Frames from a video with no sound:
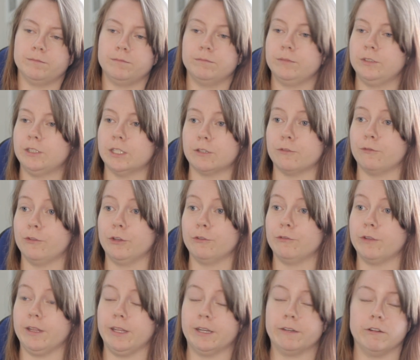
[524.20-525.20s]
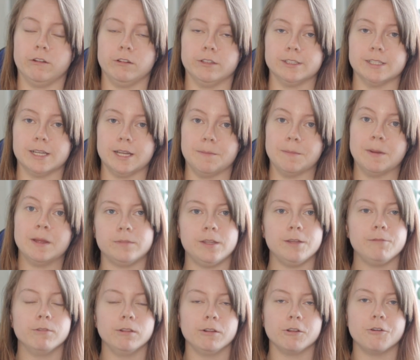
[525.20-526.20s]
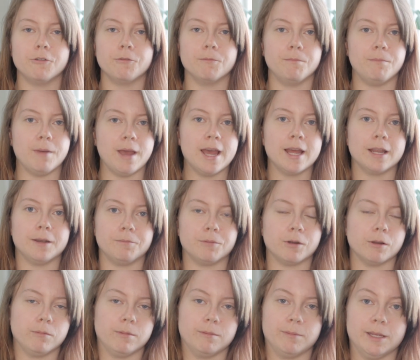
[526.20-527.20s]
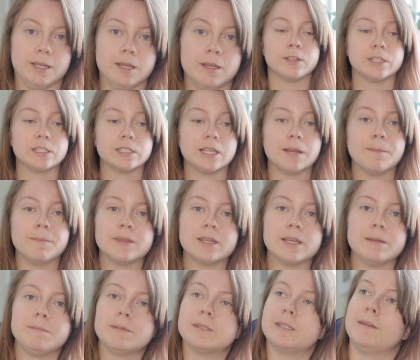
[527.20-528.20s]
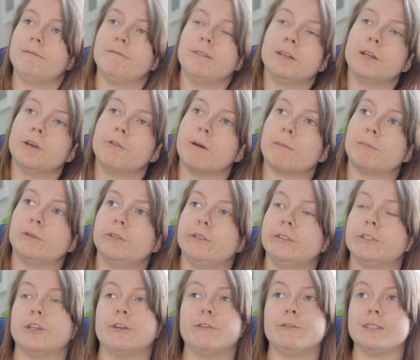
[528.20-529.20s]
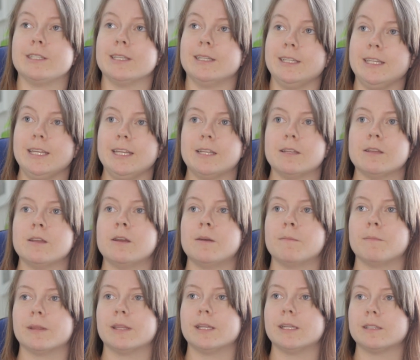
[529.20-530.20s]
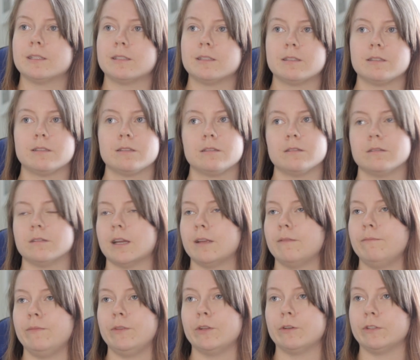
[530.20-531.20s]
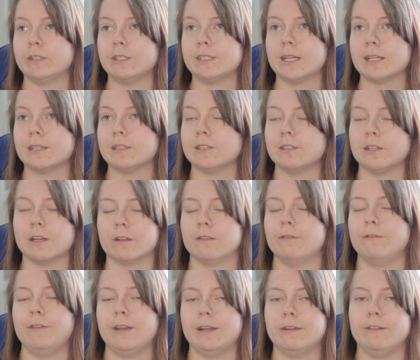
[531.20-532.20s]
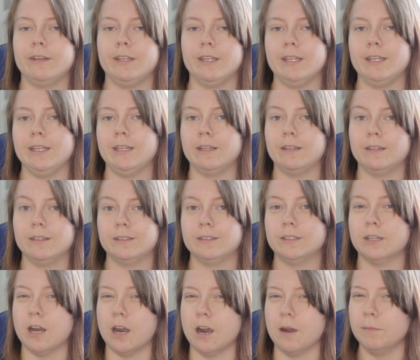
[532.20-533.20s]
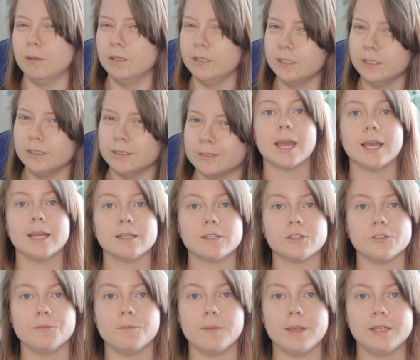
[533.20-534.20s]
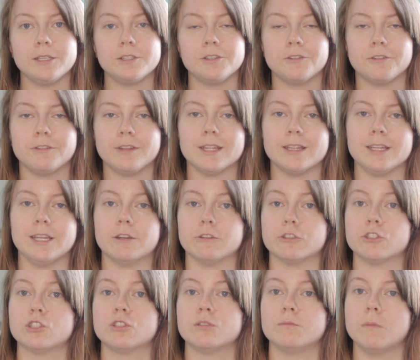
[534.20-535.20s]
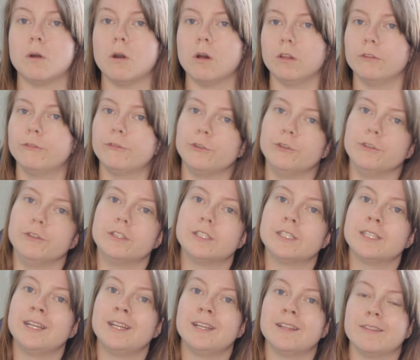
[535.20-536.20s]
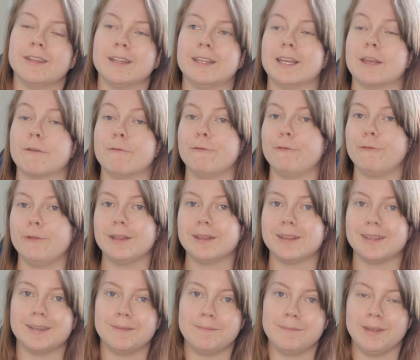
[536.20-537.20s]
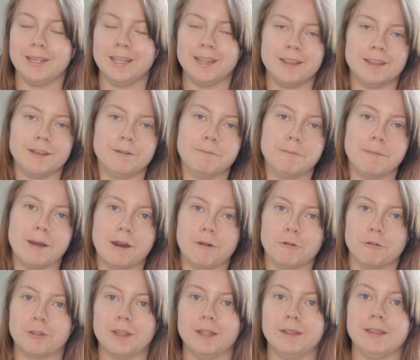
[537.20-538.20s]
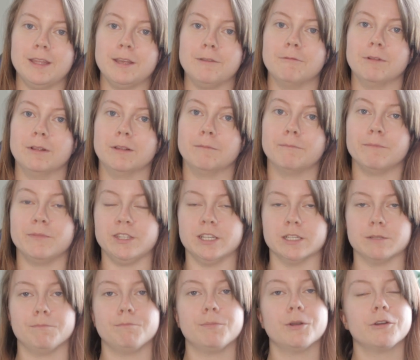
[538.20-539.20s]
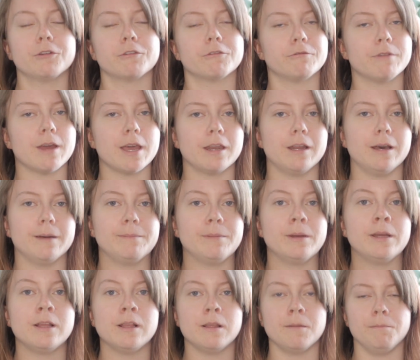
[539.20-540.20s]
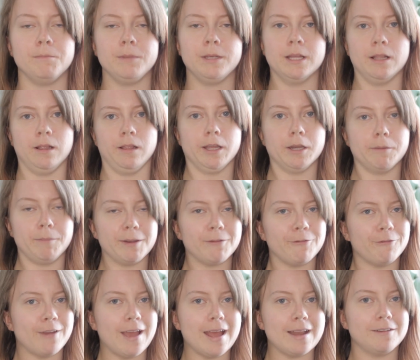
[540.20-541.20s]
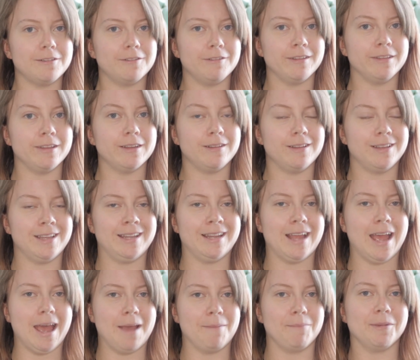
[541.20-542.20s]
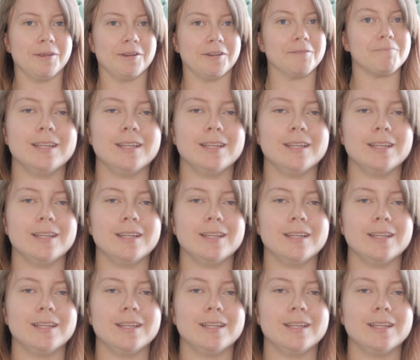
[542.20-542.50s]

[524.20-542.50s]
just floating there all the time, they will go bad probably. Sometimes they will go up to the surface and eat, but I noticed that's not very common. And so make sure that they are small foods, that they can fit them in their mouth, and they will just perk right up, be a little bit fatter and happier,